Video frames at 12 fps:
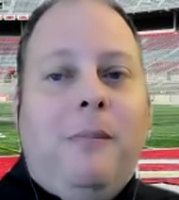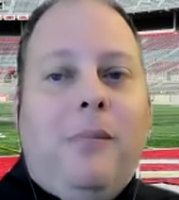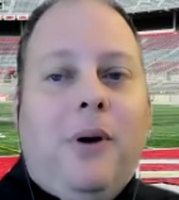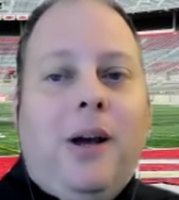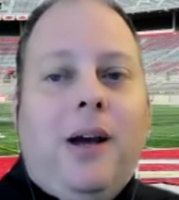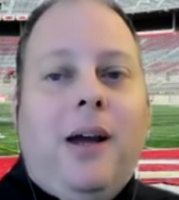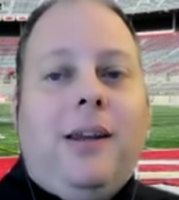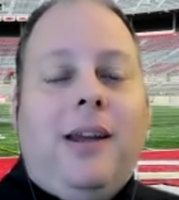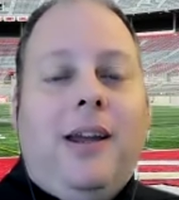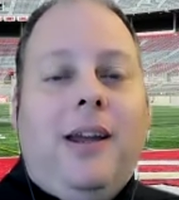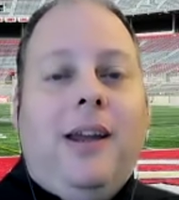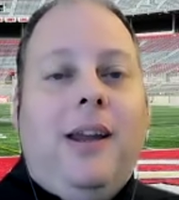but uh,
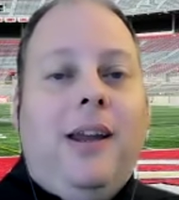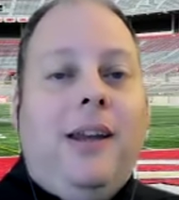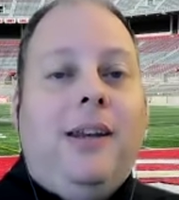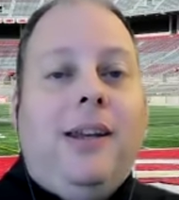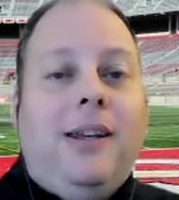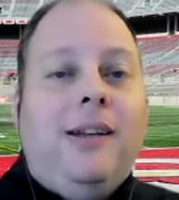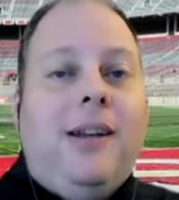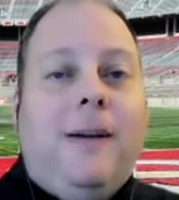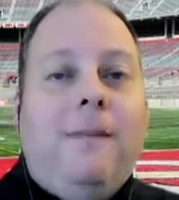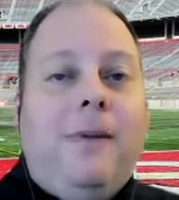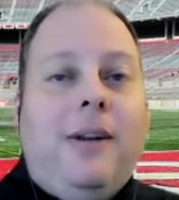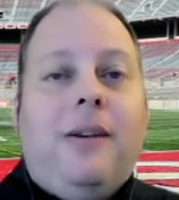it, it, didn't
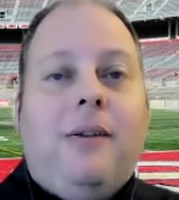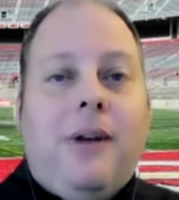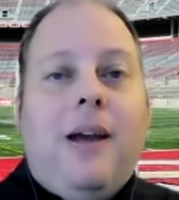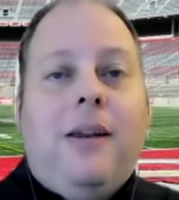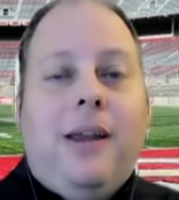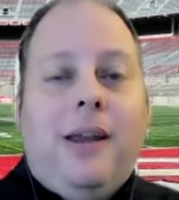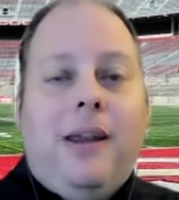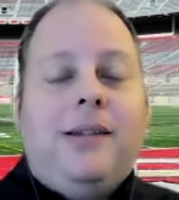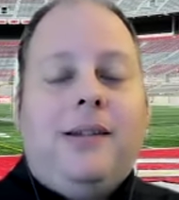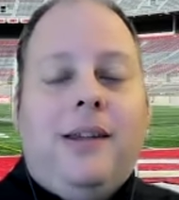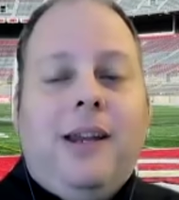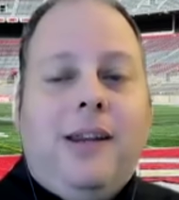come via the ground. They they
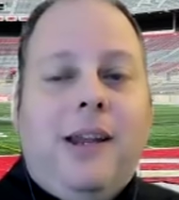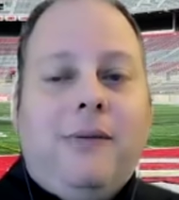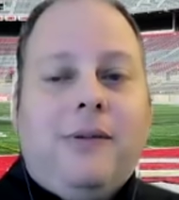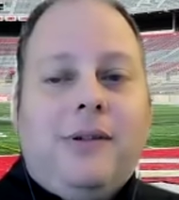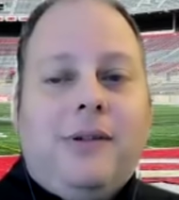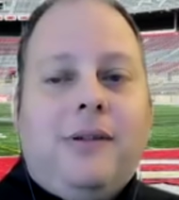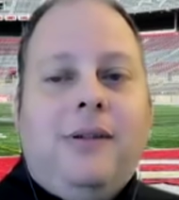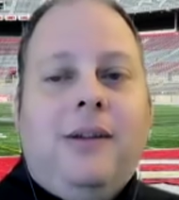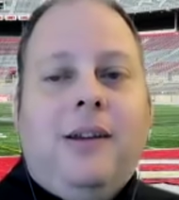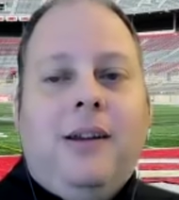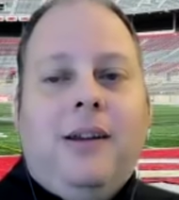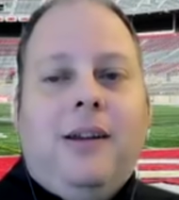they, they were
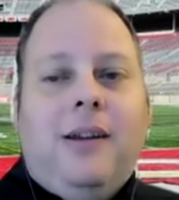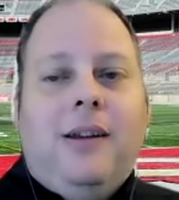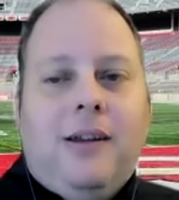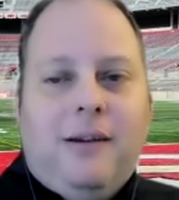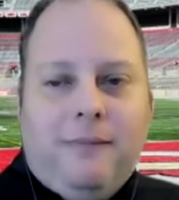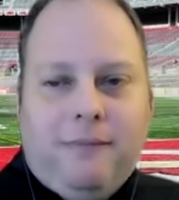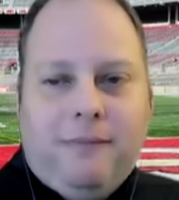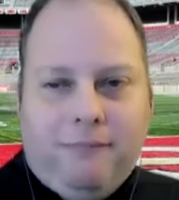uh,